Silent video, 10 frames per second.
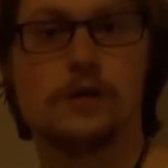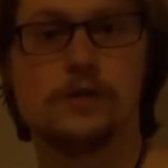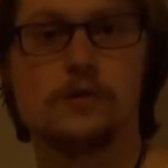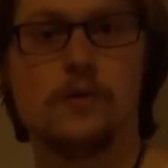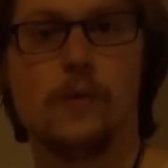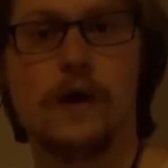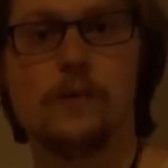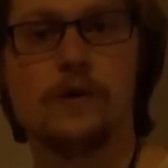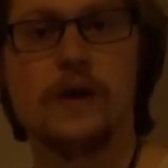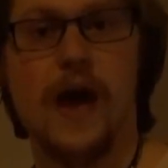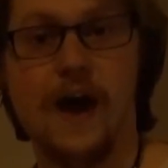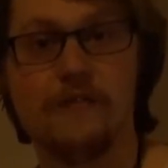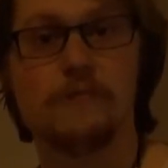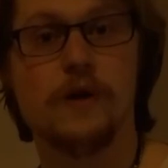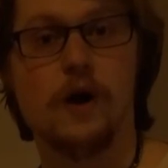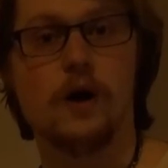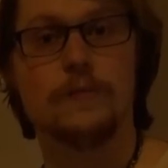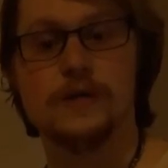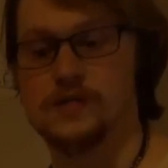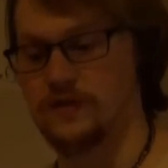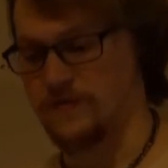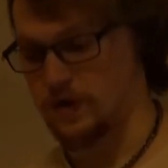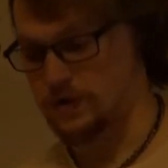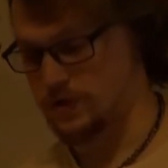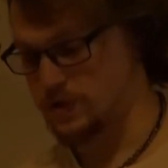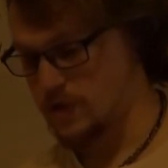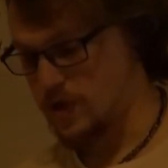to the way we have been augmenting functions.